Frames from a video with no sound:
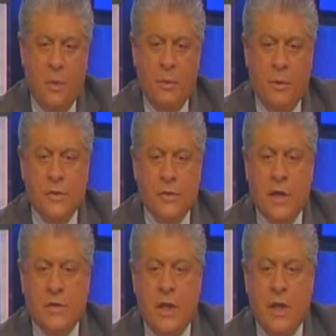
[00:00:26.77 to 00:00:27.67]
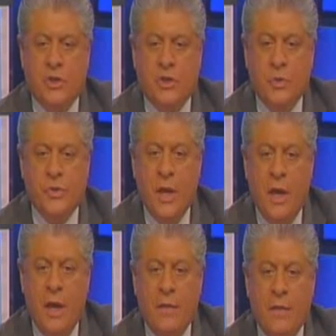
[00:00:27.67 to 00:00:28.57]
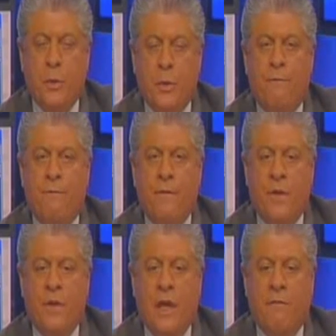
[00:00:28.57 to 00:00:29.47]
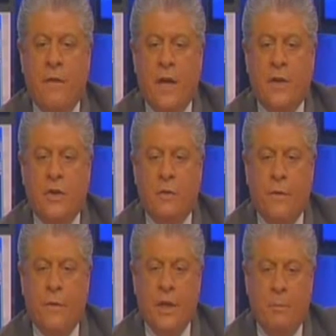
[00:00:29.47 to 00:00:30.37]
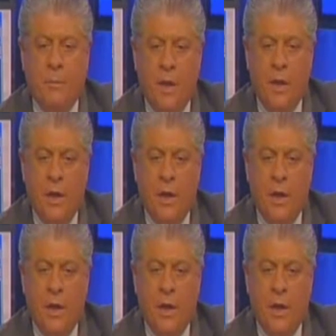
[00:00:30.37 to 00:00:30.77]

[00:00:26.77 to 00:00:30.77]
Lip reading: We will discuss the issues that profoundly affect your freedom,